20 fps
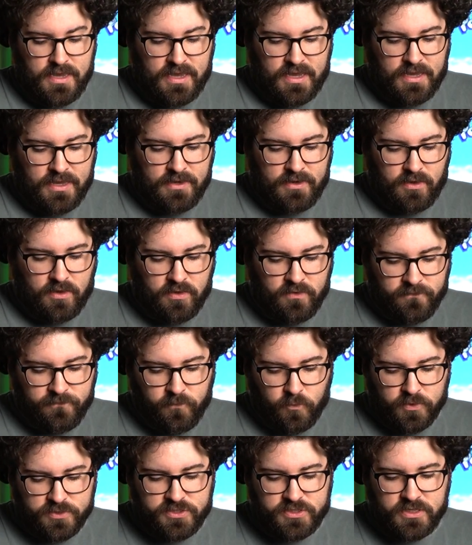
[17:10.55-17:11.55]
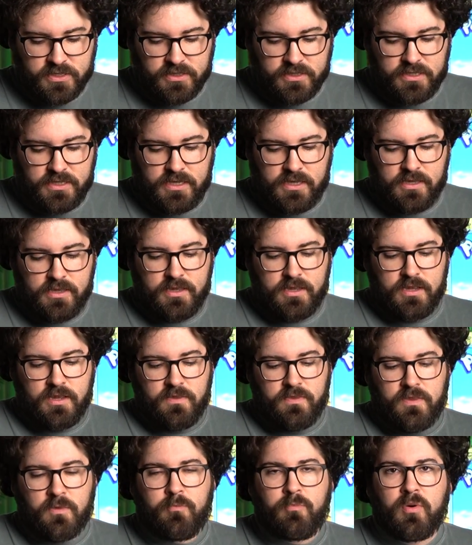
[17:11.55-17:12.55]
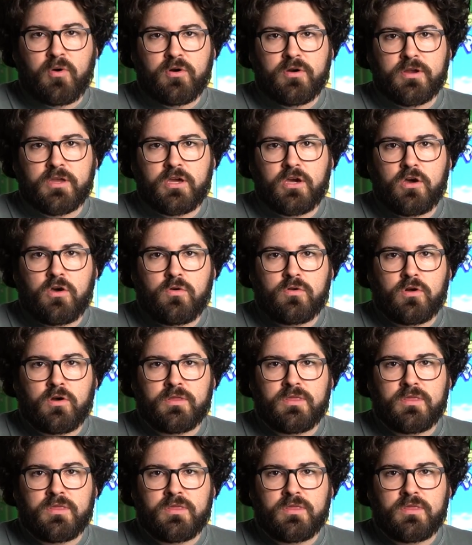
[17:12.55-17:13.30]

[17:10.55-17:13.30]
And unfortunately, the barcode